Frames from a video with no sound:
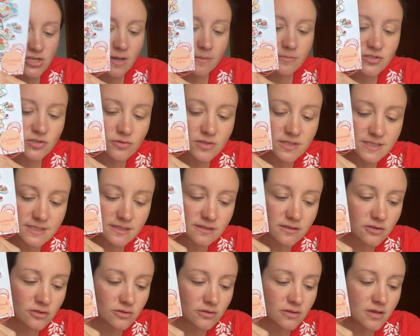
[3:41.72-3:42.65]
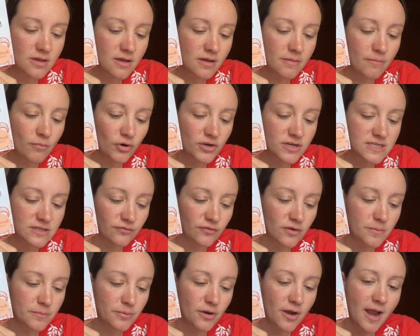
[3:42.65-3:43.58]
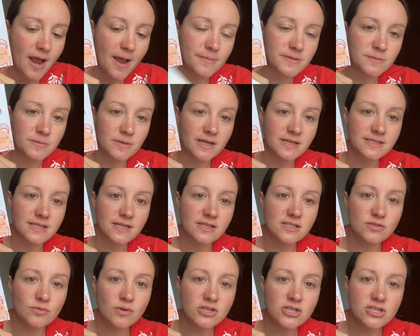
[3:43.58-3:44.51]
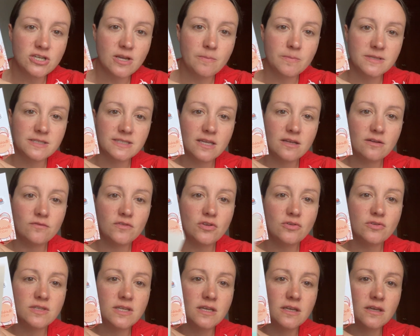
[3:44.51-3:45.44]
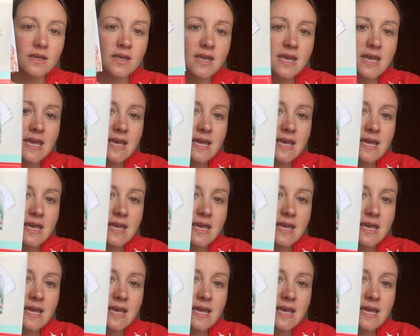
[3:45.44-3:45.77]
up, so this is a little more different perhaps, because I switched up, instead of using